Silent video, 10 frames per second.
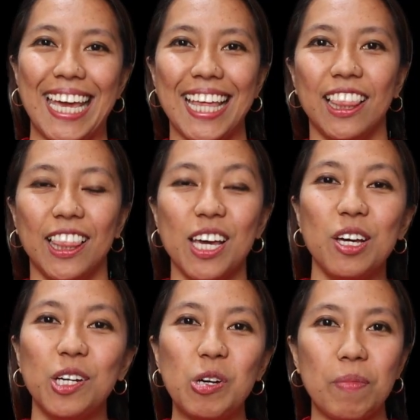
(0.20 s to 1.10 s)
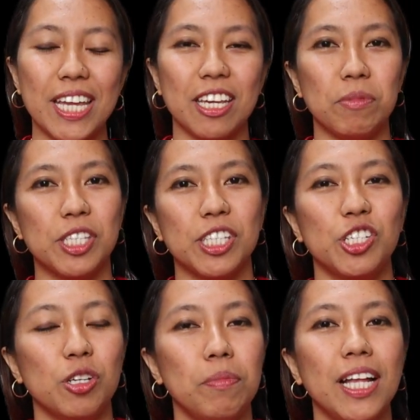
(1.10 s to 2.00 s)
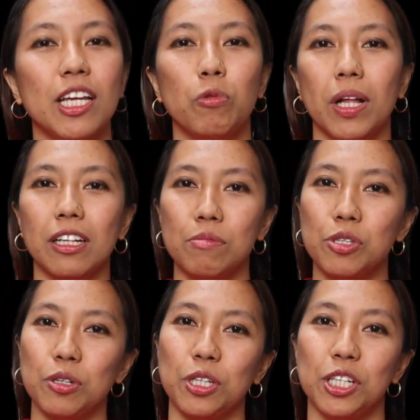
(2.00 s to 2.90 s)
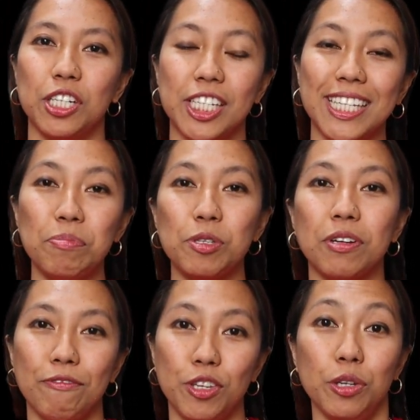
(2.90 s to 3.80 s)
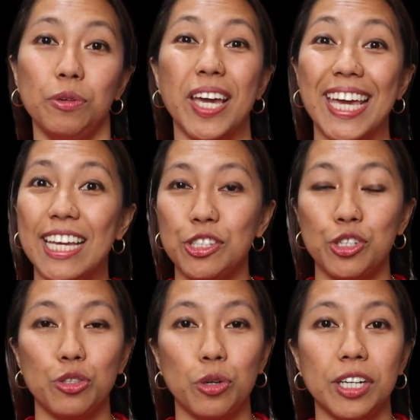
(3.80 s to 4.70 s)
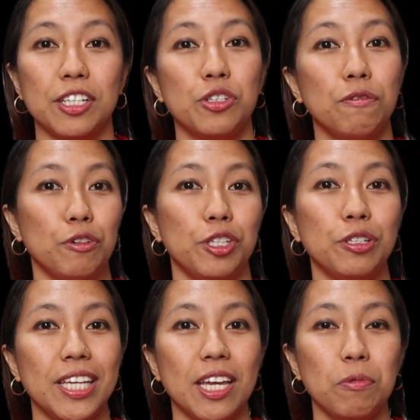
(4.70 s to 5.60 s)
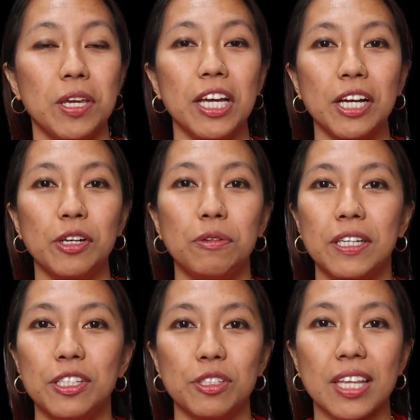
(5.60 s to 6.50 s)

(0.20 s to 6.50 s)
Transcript: Hello, my name is Teacher Bell and welcome to another tips review and tutorial. So for today, we are going to